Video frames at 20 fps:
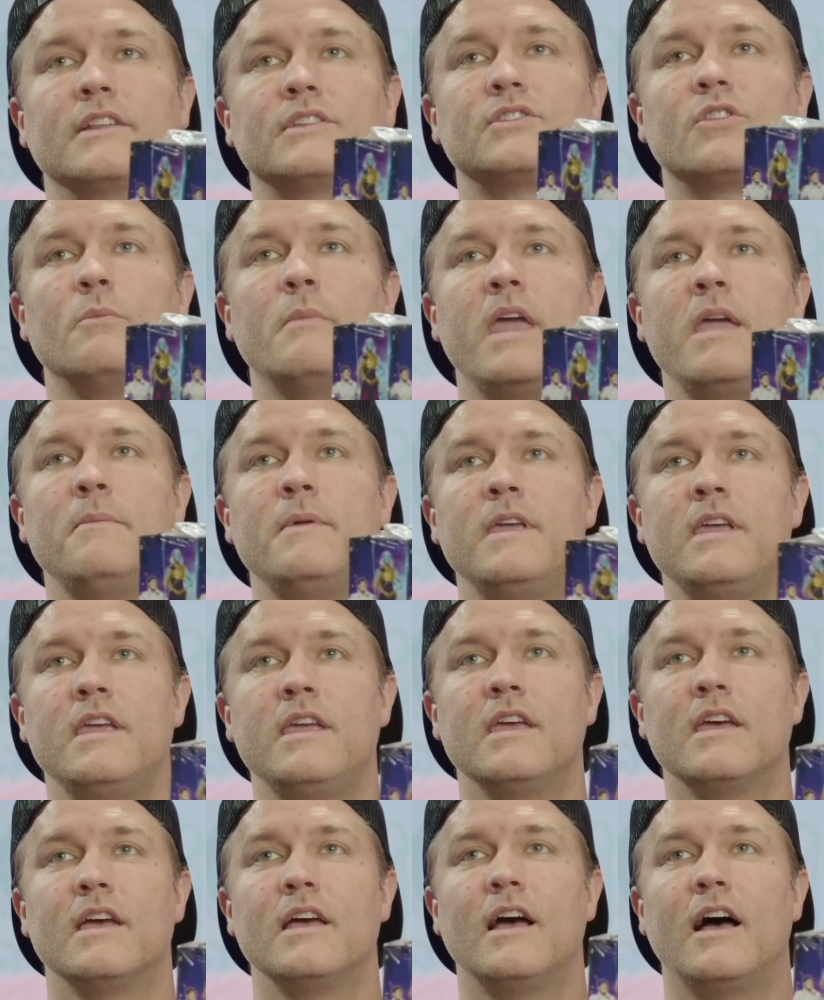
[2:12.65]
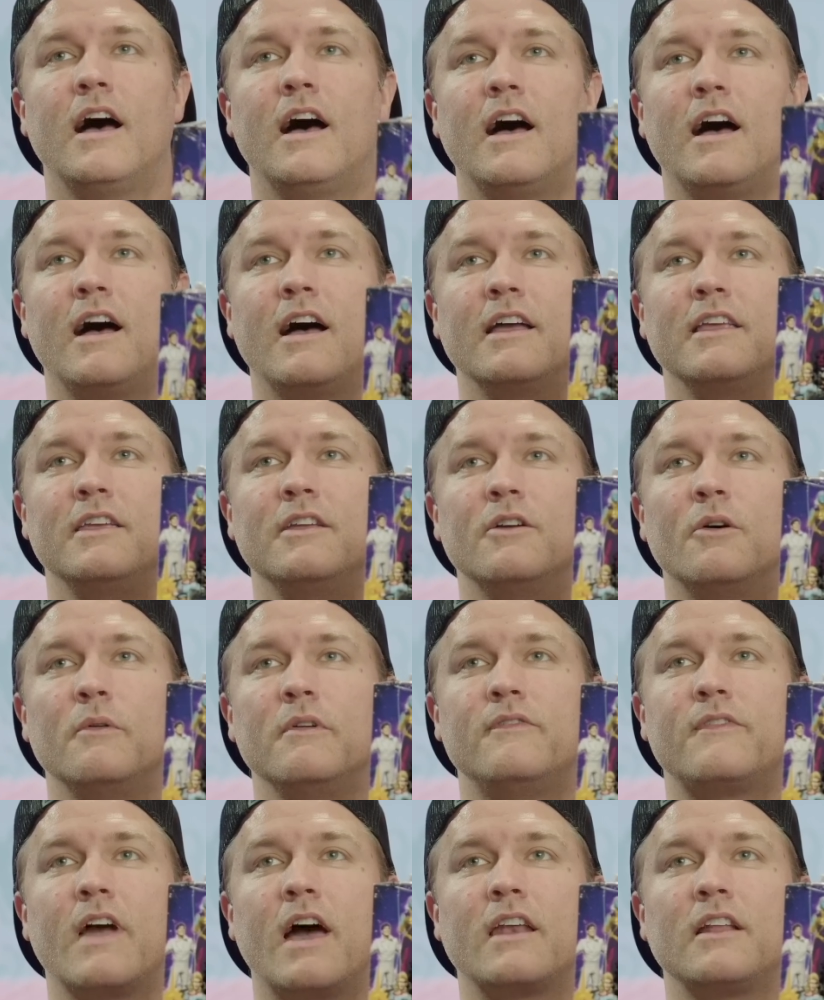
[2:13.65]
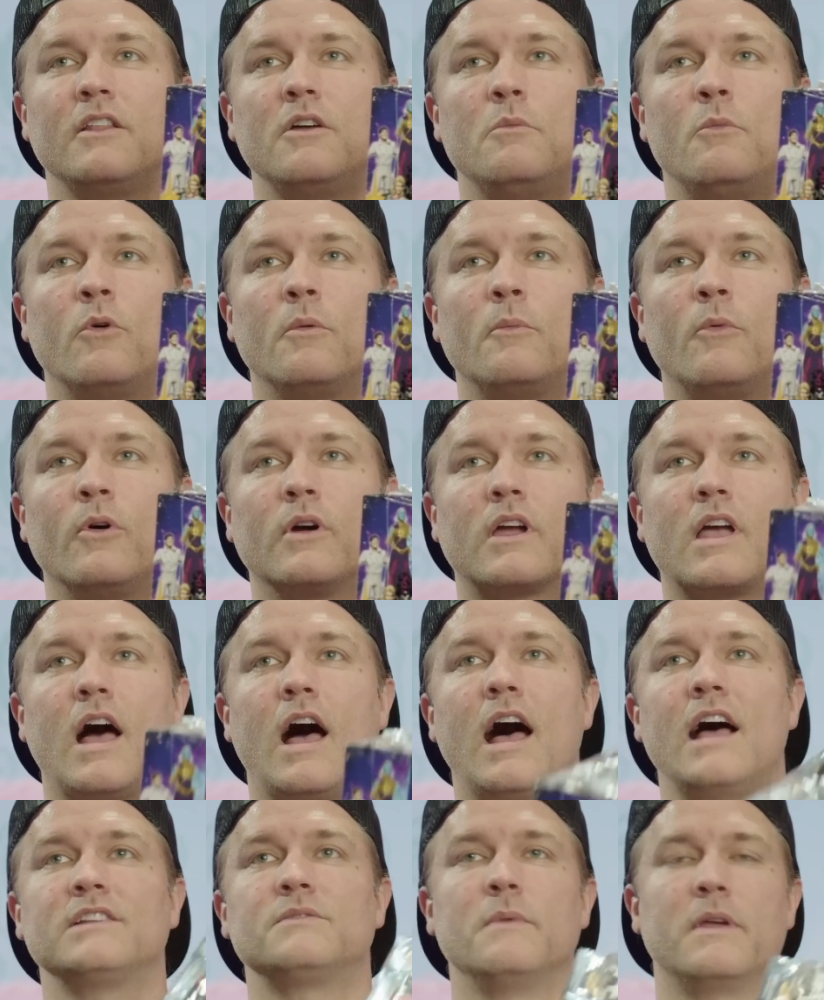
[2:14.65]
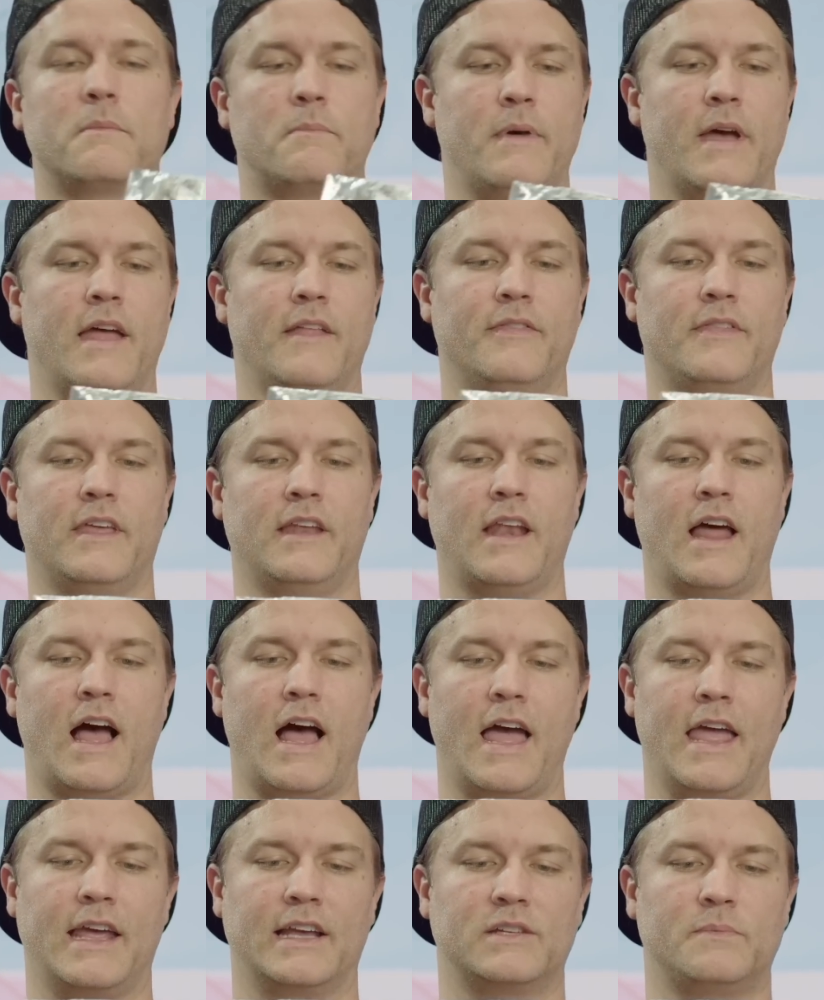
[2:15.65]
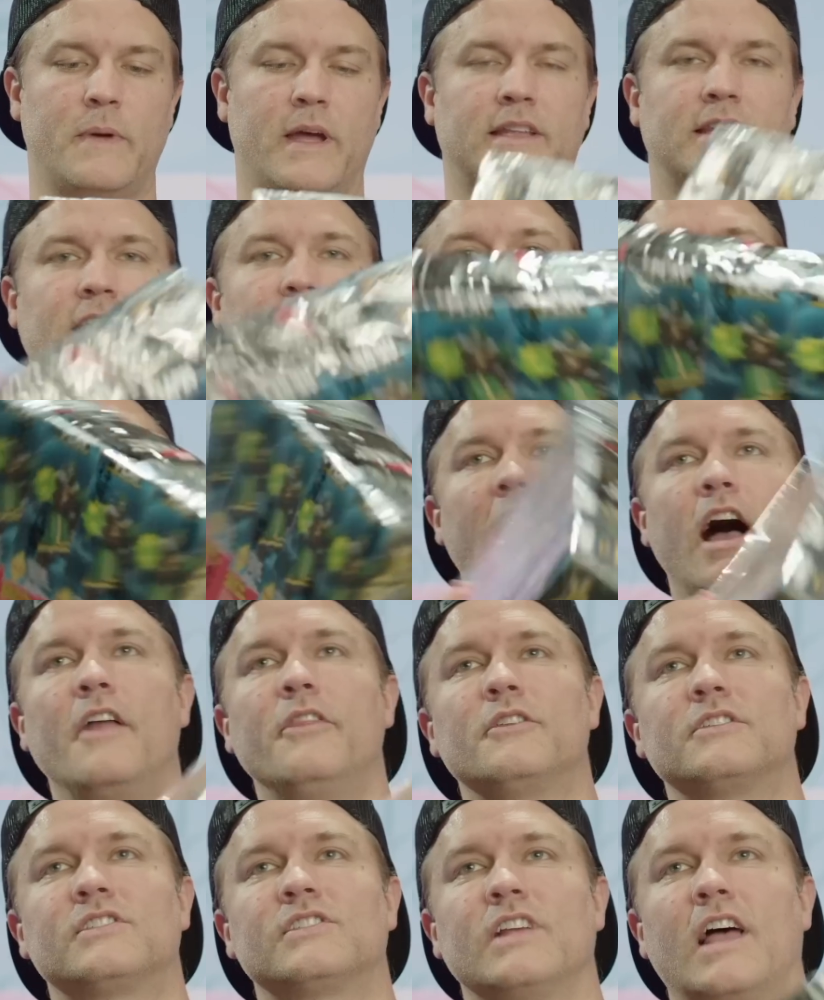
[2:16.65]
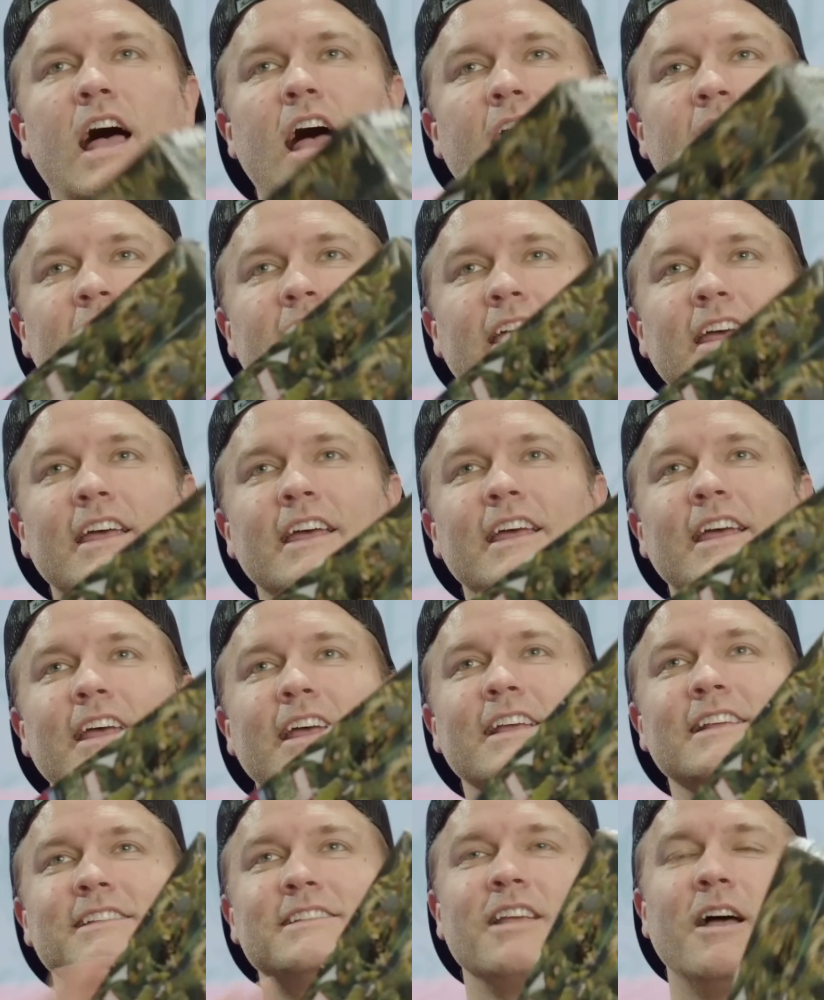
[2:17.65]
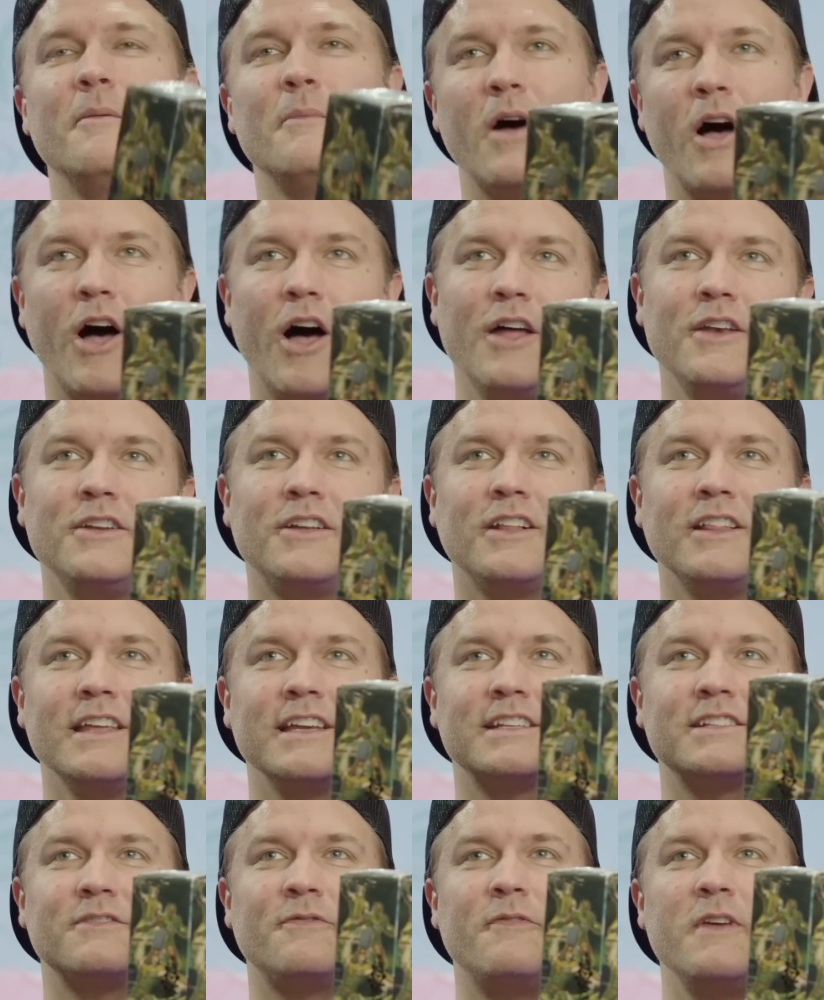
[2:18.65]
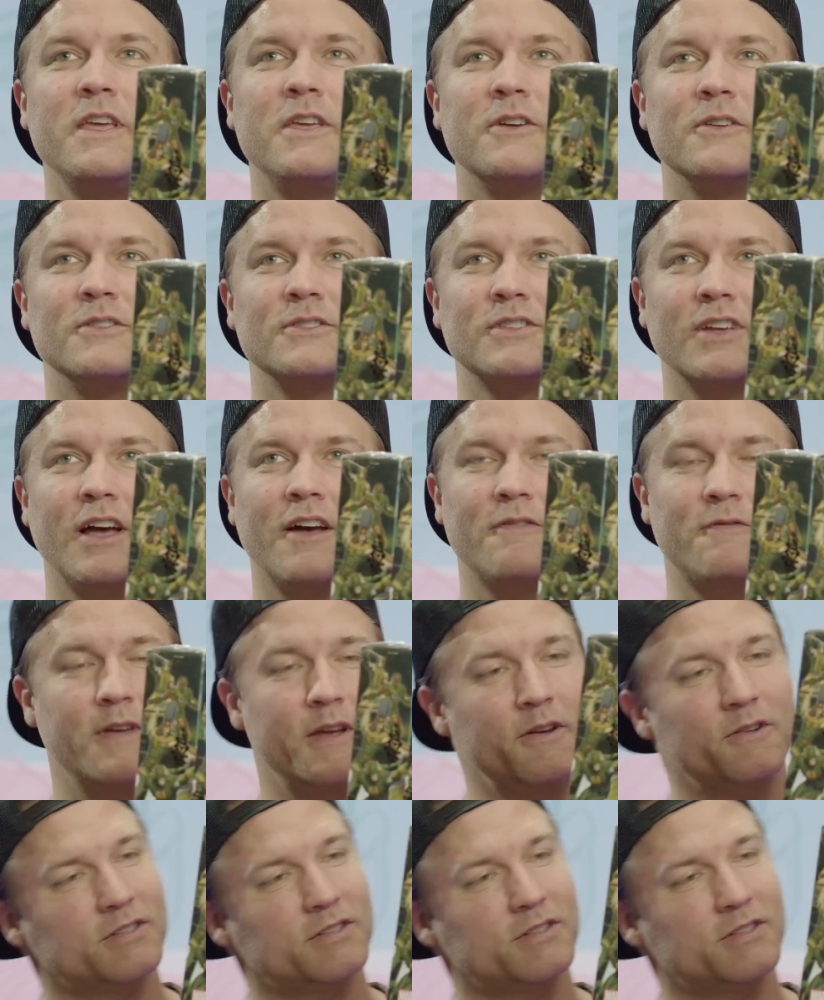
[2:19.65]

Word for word: So maybe, uh, you know, we've got a little more, more cosmic bent than I expected. On the other side, some unclicked figures, uh, figures